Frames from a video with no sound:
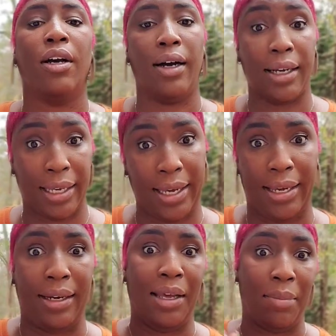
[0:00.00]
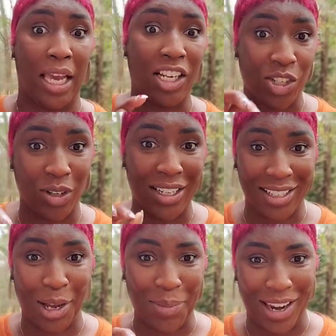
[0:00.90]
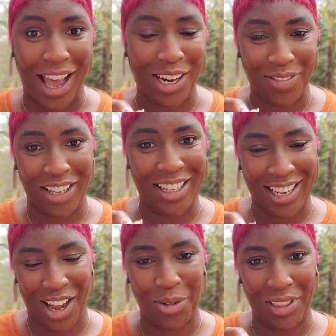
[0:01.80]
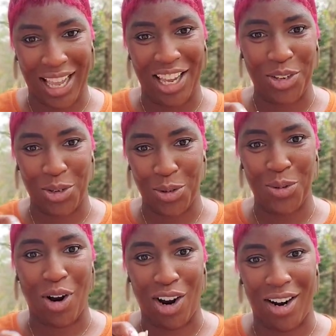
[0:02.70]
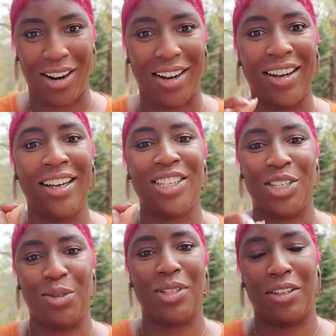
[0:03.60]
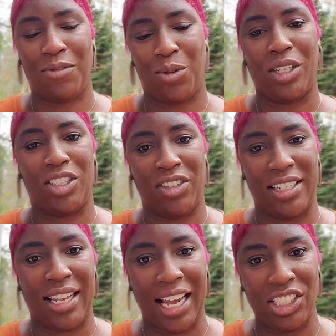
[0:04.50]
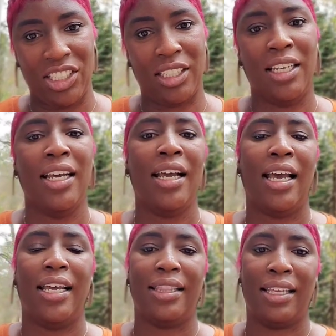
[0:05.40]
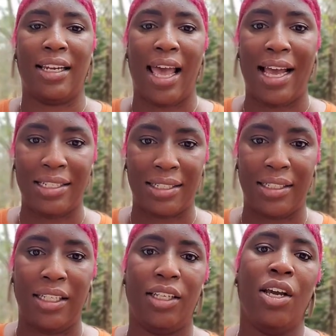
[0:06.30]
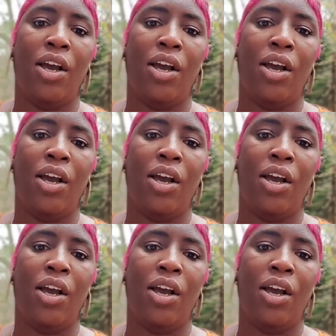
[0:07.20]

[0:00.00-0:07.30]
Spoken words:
Again, make sure it's coming out of the account that you are using for the transaction. And then lastly,